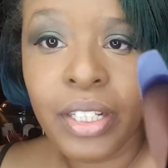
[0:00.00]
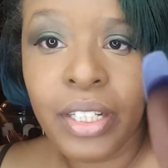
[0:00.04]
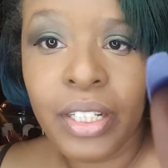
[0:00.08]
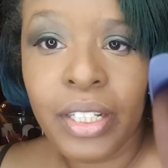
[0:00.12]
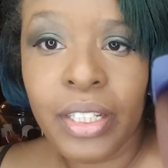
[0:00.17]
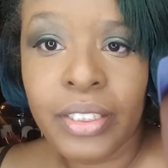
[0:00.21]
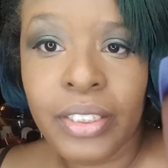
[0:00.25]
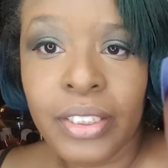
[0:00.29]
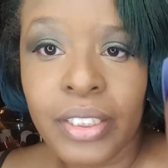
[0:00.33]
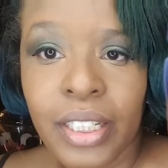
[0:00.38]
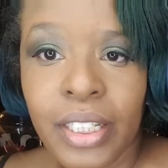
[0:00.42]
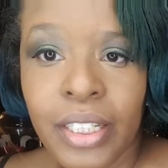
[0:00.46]

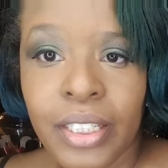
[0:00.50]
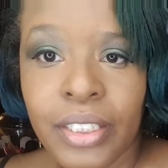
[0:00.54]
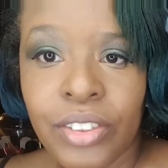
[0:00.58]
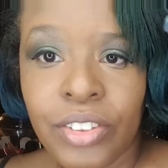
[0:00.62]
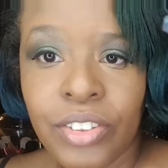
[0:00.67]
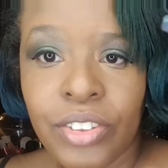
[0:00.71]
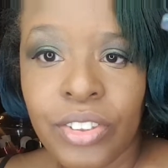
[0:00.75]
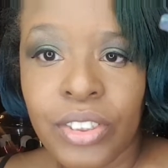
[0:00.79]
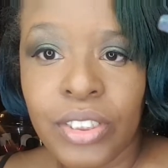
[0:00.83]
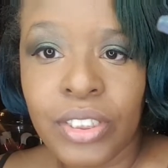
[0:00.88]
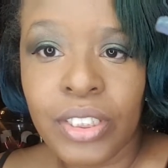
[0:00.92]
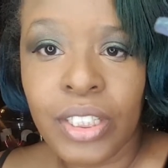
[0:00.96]
It's an
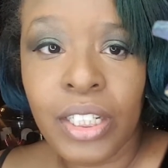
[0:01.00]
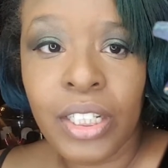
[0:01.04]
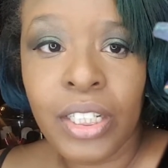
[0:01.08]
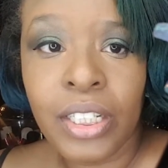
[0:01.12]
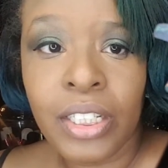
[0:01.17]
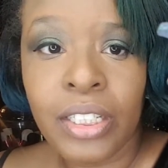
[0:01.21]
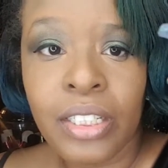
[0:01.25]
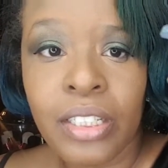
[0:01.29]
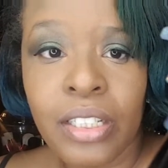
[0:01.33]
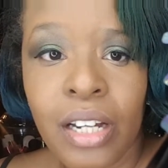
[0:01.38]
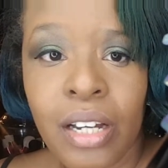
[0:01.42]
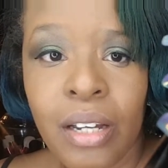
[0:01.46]

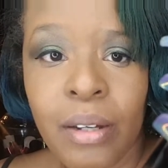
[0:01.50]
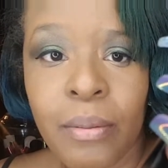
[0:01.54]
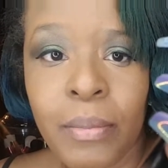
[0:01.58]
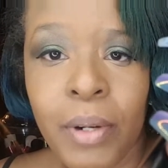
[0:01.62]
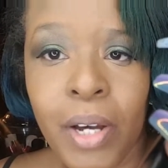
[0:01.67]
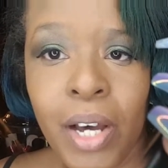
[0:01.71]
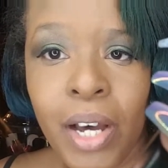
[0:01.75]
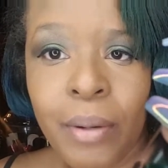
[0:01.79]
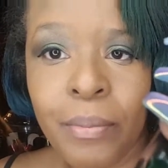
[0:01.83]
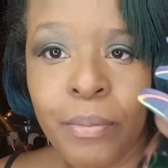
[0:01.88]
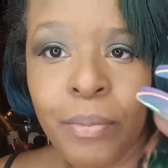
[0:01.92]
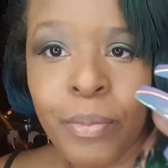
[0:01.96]
interesting
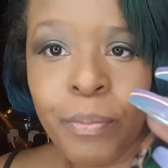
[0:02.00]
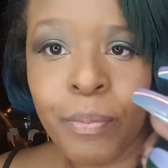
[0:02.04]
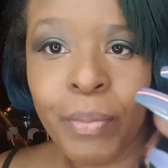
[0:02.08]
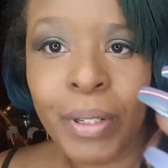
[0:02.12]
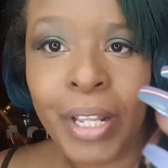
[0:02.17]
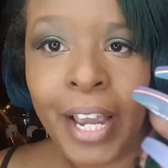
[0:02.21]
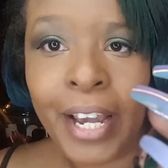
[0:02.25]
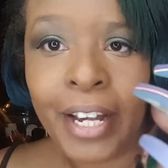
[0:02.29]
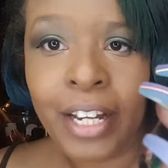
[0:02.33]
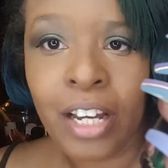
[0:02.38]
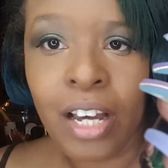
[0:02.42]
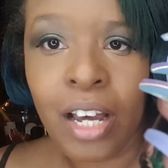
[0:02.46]

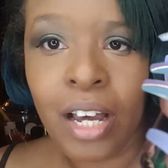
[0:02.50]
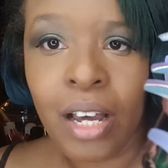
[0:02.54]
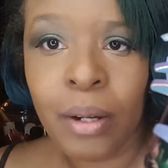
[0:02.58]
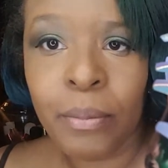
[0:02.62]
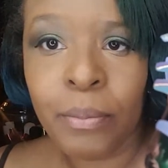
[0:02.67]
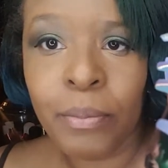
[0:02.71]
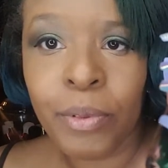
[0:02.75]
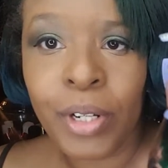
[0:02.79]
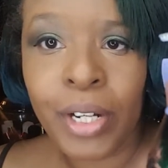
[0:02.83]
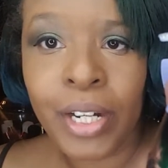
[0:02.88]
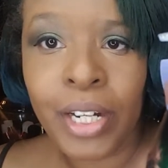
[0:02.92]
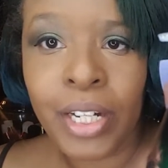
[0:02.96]
black
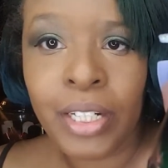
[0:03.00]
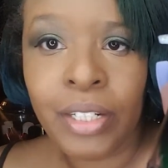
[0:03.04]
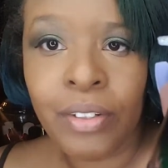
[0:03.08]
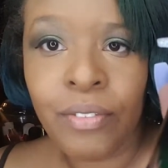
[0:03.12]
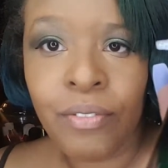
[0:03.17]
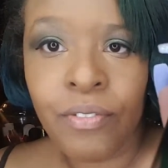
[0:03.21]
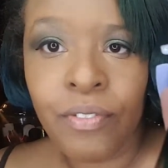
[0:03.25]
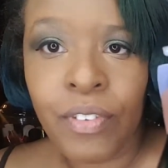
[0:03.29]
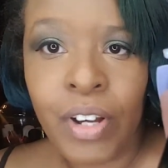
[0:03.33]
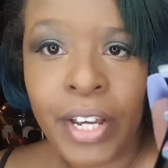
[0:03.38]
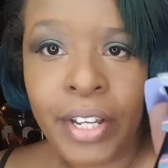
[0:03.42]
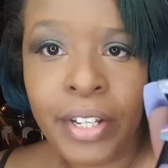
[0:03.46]
ombre
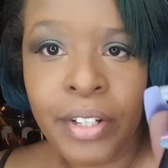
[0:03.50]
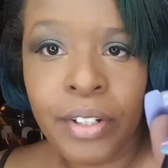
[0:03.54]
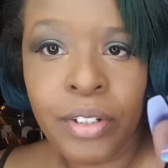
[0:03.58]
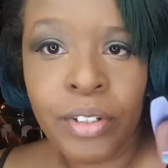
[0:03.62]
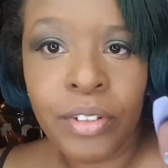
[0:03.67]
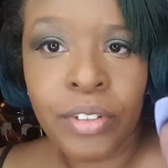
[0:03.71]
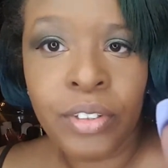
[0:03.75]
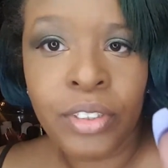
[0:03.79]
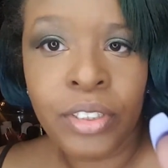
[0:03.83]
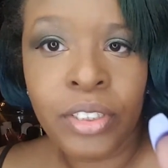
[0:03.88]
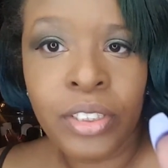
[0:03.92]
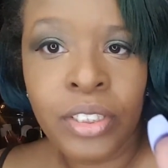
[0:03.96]

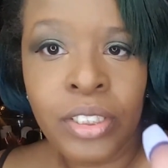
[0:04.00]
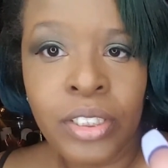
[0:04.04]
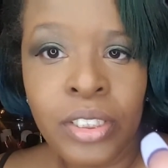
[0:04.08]
vial,